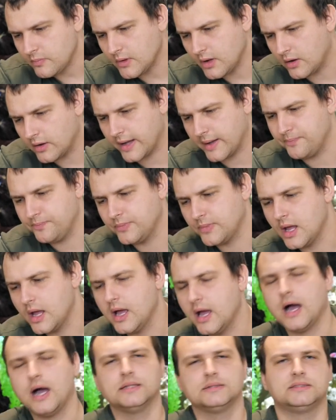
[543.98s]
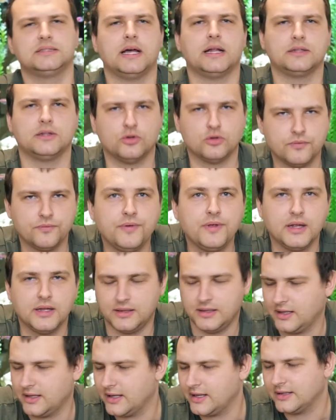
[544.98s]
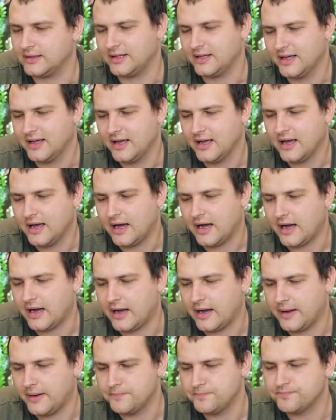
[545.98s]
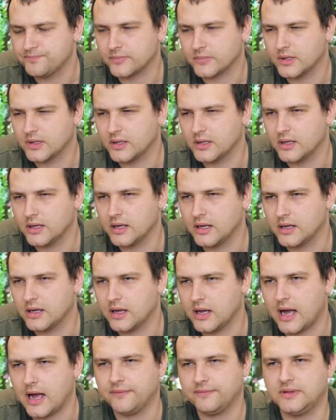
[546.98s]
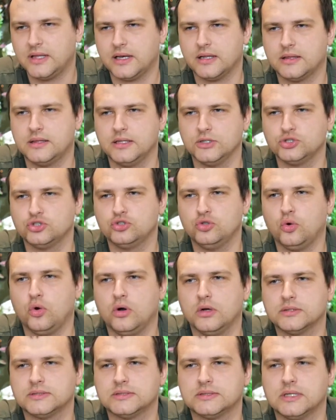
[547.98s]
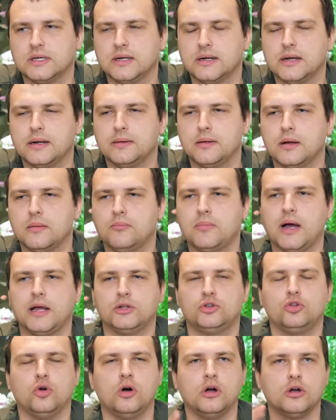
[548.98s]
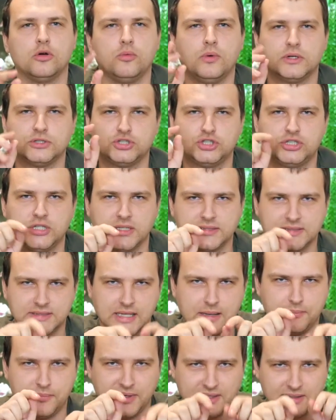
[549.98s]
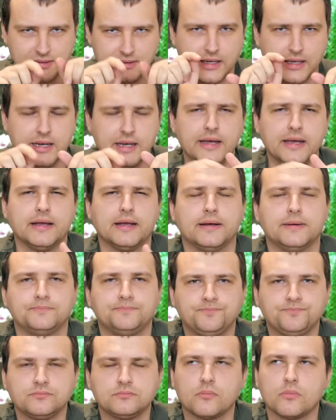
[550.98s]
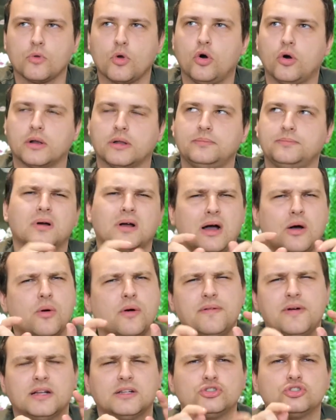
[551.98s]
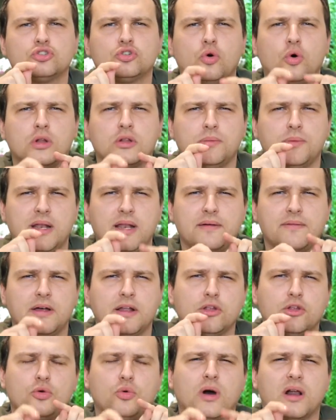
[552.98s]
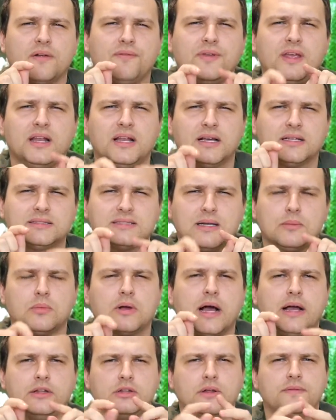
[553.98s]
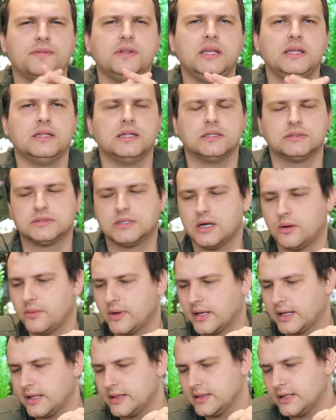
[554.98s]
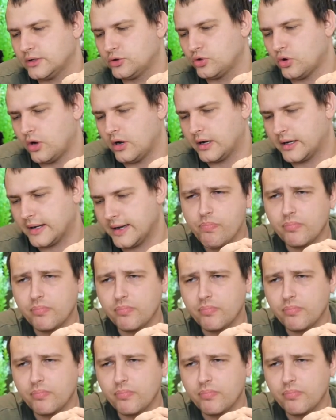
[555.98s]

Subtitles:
Okay, I started to feeling it. After this sauce, my tongue was just a bit tickling, or however it's called whenever you are feeling some kind of needles going in the tongue.